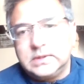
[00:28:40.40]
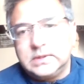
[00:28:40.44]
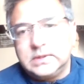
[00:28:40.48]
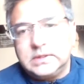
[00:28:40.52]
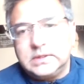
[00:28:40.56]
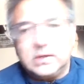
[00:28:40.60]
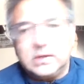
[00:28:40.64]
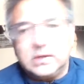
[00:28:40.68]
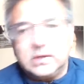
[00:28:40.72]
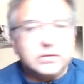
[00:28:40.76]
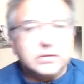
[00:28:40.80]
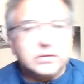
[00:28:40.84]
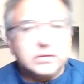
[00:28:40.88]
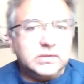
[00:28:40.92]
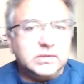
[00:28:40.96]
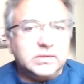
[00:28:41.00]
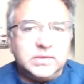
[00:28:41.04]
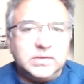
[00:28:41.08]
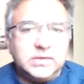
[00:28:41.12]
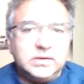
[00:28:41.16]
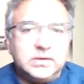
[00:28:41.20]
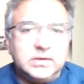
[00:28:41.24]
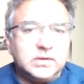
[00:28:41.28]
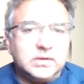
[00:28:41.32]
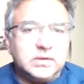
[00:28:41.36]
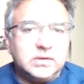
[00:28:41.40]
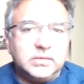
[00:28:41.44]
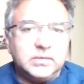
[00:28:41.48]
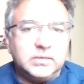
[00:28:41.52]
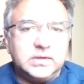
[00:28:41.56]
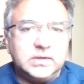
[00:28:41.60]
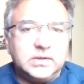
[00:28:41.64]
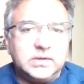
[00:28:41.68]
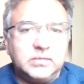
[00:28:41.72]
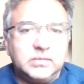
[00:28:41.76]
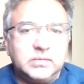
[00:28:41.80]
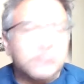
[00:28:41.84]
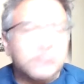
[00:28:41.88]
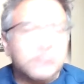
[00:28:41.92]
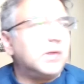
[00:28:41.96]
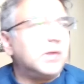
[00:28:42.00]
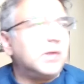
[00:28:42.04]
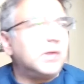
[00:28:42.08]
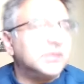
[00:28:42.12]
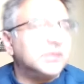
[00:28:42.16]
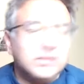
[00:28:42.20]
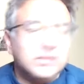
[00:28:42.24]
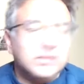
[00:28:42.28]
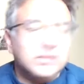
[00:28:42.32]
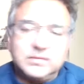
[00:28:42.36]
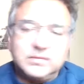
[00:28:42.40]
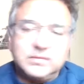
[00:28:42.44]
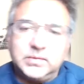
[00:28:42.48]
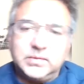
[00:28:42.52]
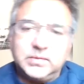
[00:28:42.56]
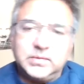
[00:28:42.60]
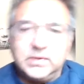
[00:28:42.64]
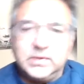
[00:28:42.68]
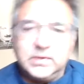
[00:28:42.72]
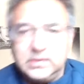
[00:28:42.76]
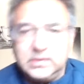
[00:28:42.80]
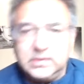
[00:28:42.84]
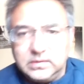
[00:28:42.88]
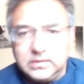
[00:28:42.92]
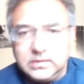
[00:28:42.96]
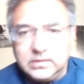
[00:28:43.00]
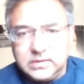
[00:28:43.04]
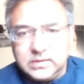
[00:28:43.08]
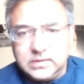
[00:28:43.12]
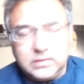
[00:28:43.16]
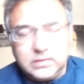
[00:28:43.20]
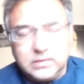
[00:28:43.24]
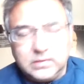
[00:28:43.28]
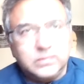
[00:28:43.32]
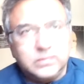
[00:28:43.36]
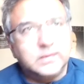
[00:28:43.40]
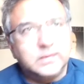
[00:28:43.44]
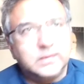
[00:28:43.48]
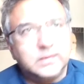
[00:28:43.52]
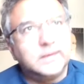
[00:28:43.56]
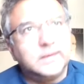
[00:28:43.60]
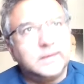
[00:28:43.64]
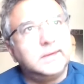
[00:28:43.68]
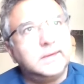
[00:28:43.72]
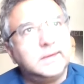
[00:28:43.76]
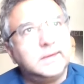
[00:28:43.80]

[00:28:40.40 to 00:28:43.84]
guilty. We promised to do something, we didn't do it, or,